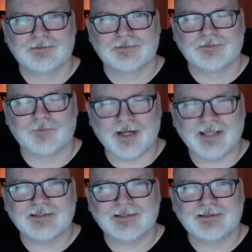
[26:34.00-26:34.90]

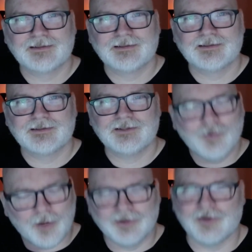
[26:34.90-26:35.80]
Right? You
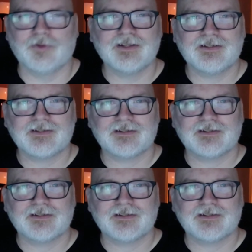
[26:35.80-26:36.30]
all know this.